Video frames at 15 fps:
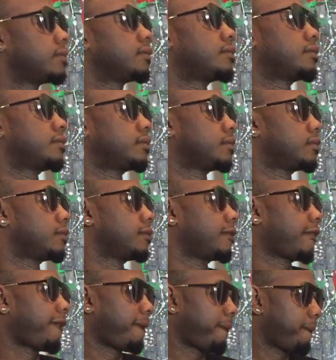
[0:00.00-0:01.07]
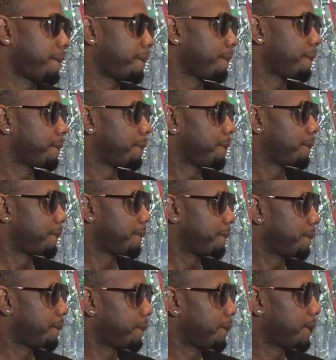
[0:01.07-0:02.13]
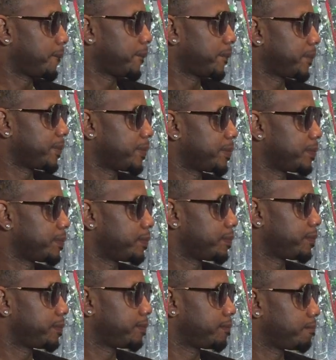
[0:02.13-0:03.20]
And that was the best way that I can